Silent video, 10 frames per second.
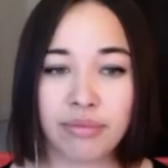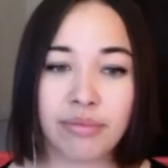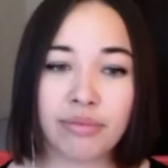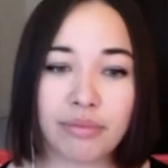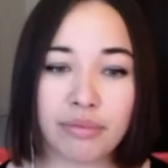
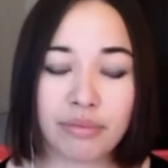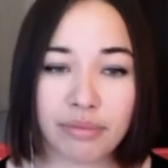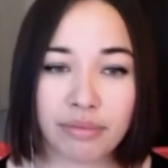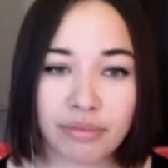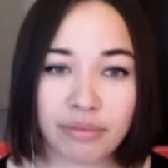
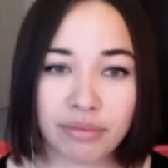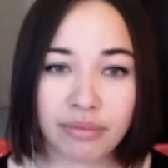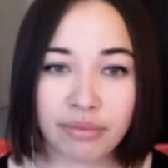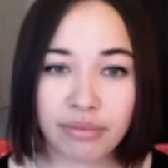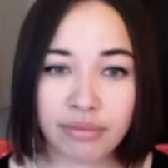
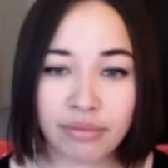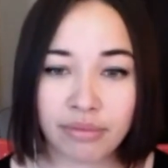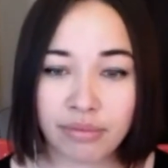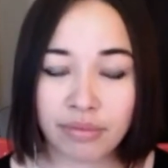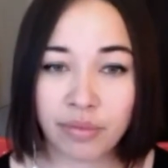
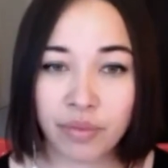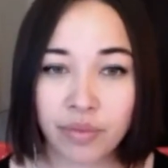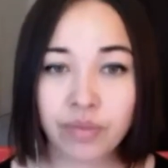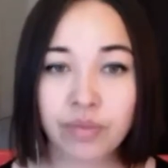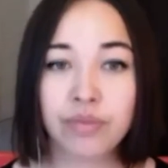
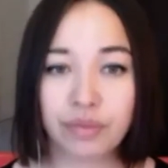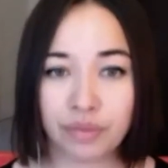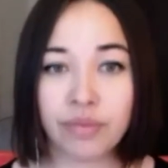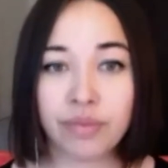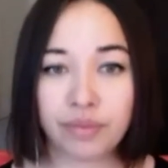
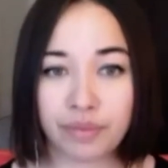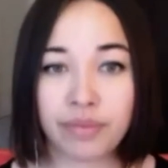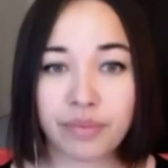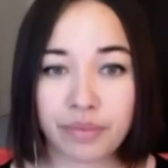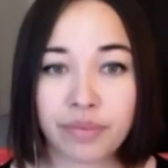
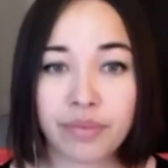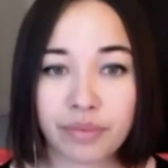The person shown says nothing.